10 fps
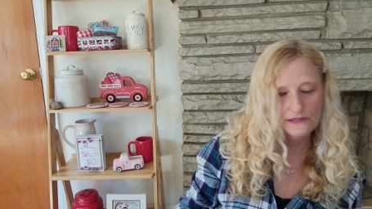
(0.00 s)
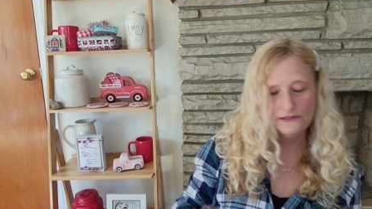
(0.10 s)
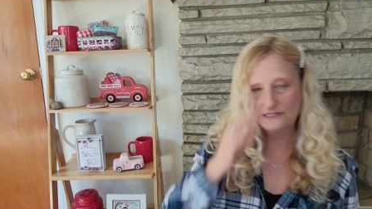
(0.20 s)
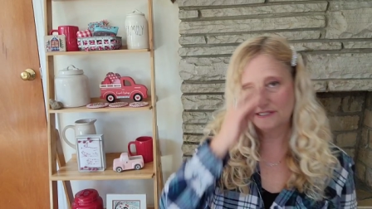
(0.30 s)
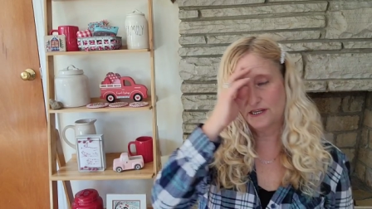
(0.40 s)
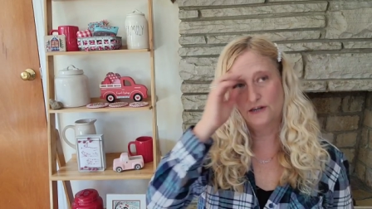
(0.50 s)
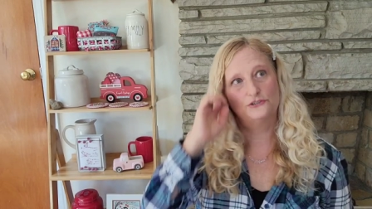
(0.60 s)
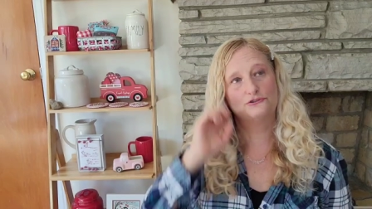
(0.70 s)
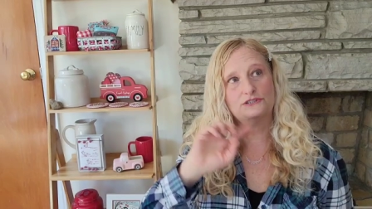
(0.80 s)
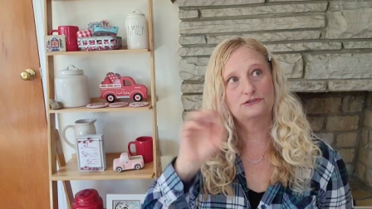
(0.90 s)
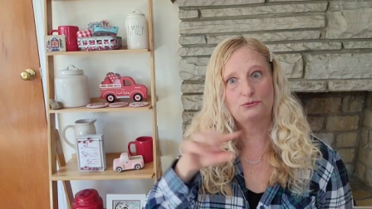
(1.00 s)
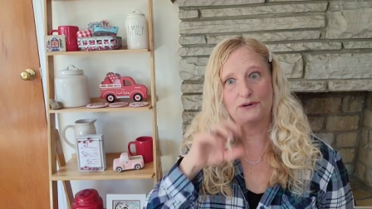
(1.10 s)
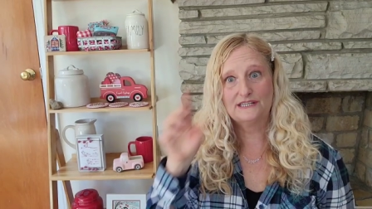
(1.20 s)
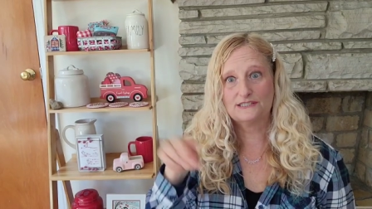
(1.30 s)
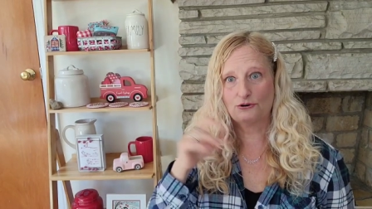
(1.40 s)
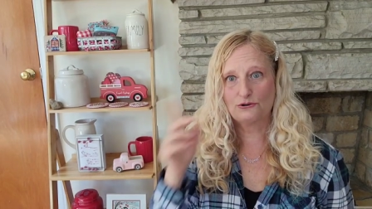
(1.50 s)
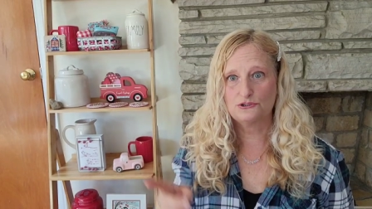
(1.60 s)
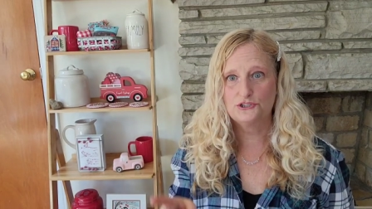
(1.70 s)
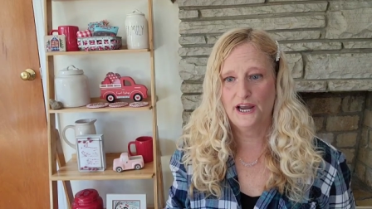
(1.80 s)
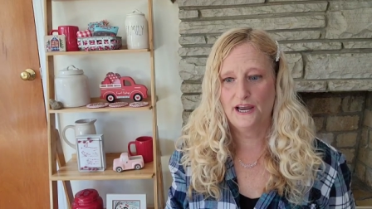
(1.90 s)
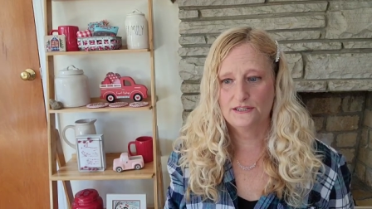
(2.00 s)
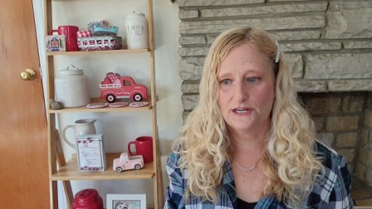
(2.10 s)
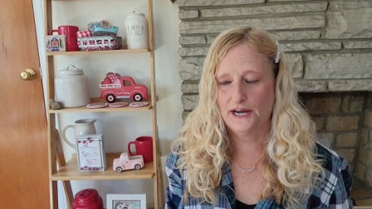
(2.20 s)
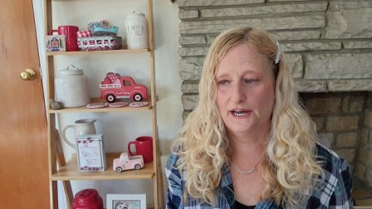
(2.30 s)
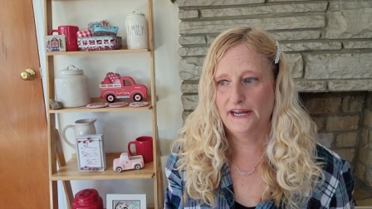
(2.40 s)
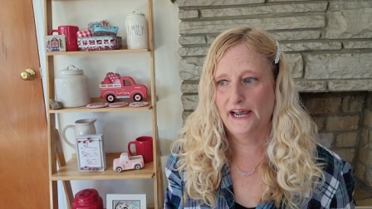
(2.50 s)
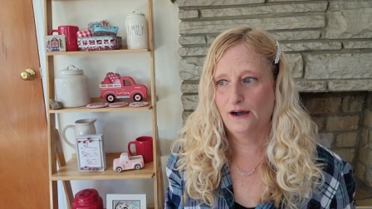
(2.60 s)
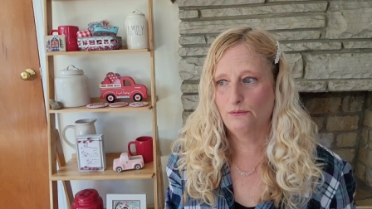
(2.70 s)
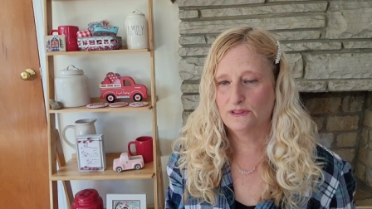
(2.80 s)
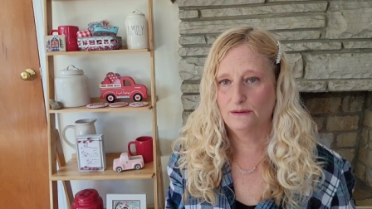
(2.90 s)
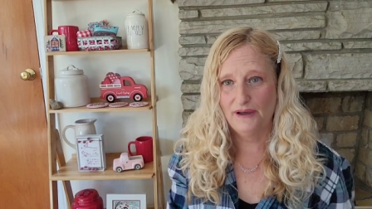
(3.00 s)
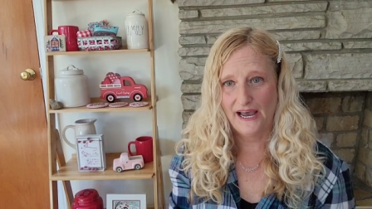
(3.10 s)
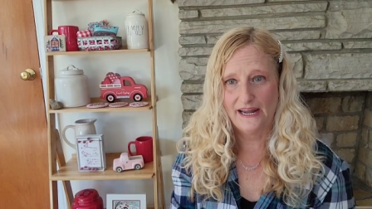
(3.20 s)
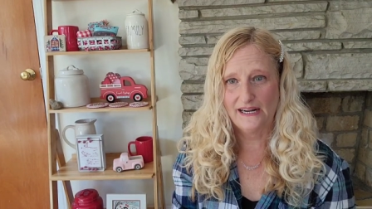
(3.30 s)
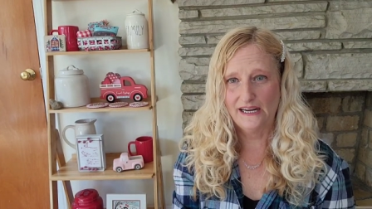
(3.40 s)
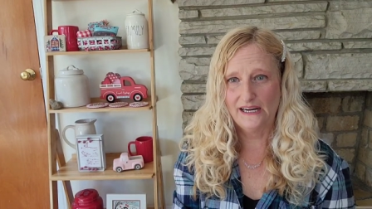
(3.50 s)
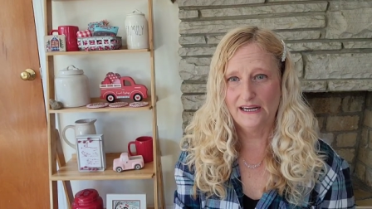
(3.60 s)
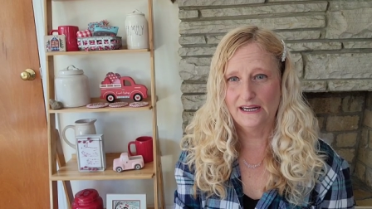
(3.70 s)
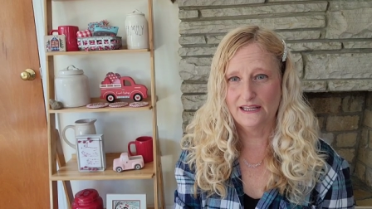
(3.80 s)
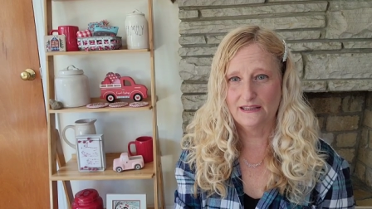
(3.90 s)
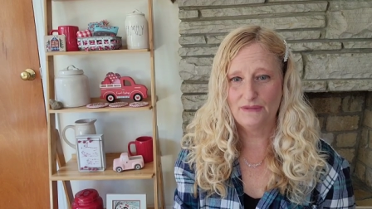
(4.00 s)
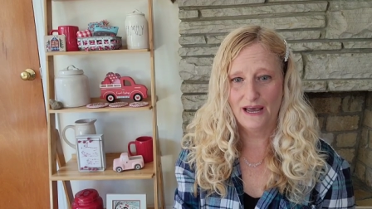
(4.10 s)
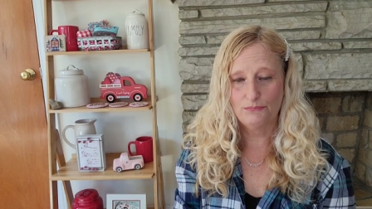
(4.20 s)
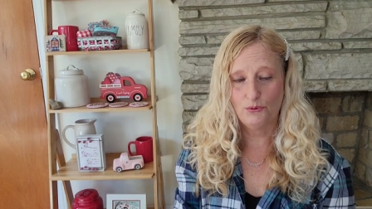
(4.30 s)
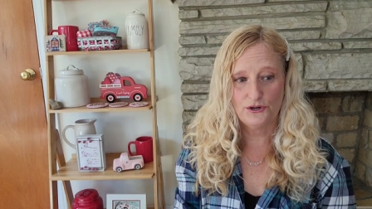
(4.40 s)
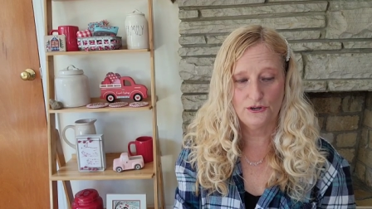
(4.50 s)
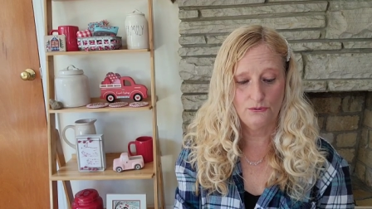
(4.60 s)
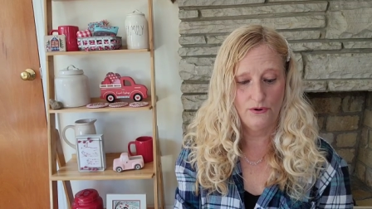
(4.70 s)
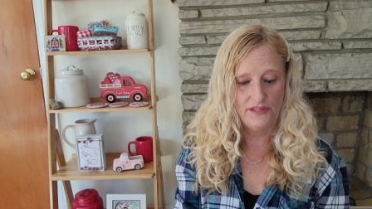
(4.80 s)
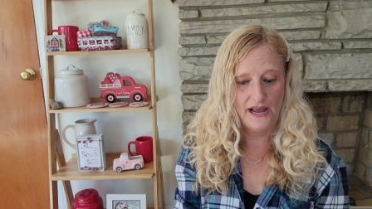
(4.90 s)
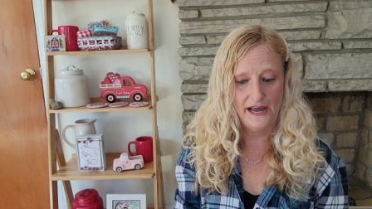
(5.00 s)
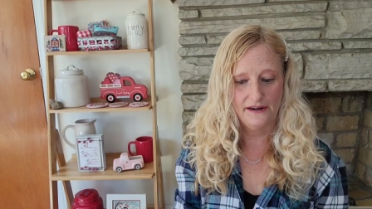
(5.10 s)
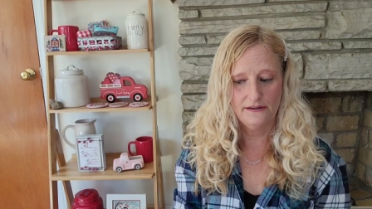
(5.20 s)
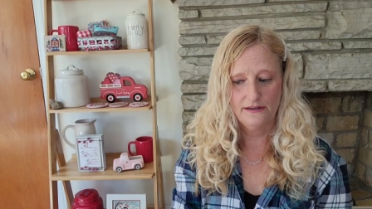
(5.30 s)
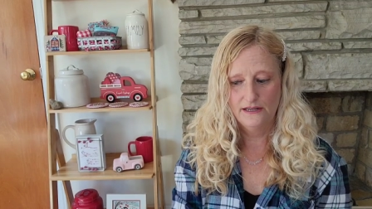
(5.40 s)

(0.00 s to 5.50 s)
because it's 120 circles you had to cut out with the batting and the mat board and all that.